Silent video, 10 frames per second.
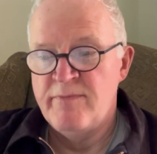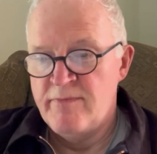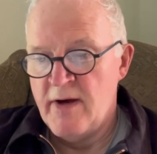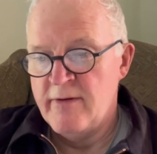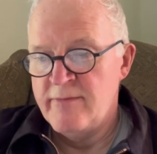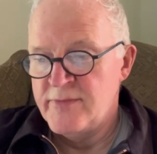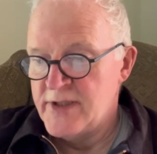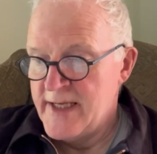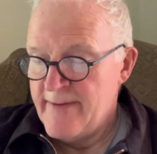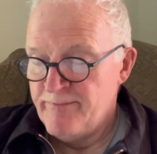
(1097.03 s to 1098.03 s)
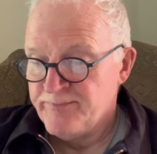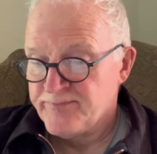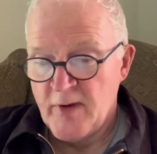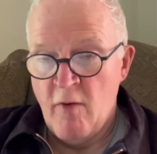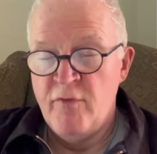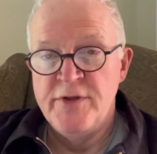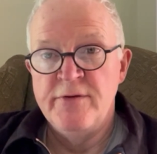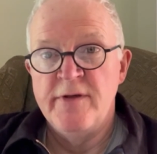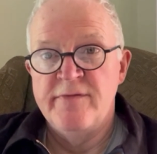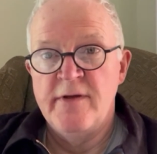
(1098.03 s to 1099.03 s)
poems, often
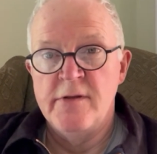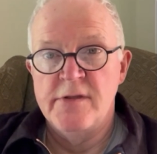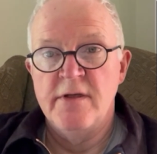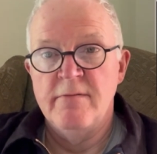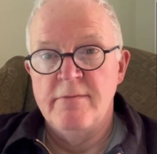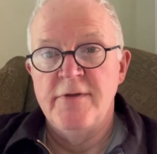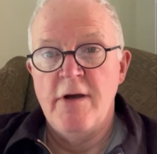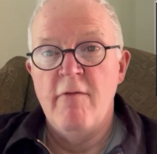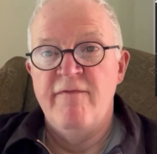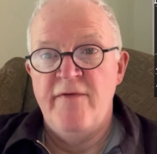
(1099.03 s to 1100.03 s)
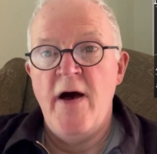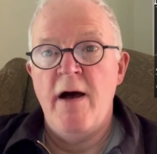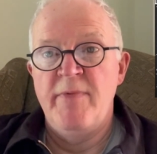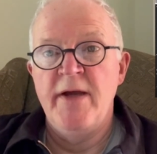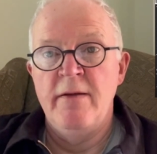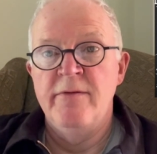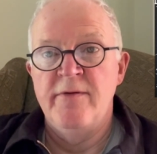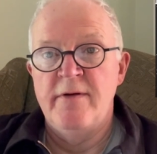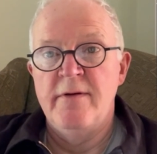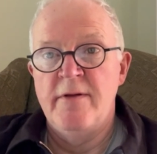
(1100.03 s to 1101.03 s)
doing things that go far beyond
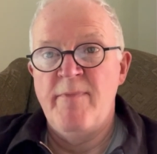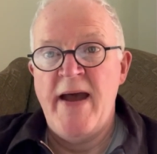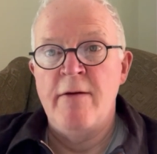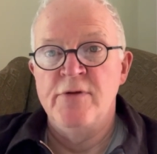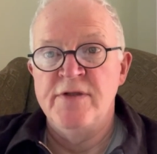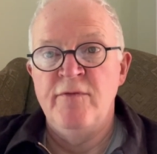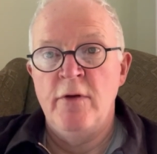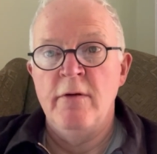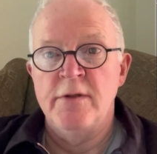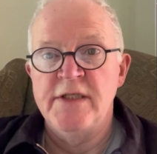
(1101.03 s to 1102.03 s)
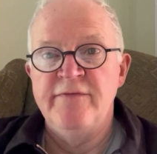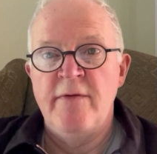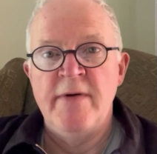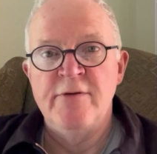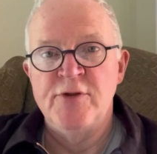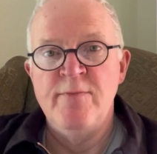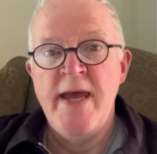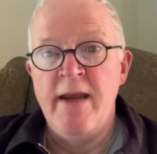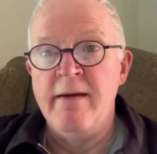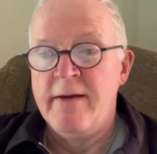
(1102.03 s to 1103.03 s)
the bounds of loyalty for most men.